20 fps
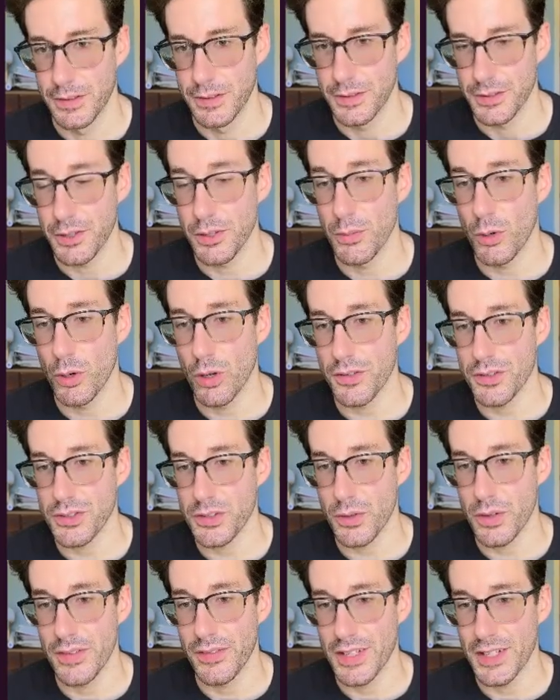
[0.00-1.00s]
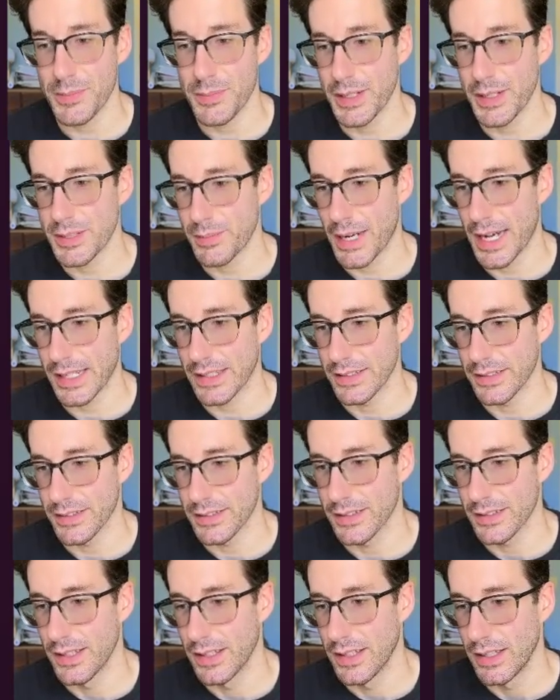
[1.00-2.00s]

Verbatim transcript: So the moral of the story of this best practice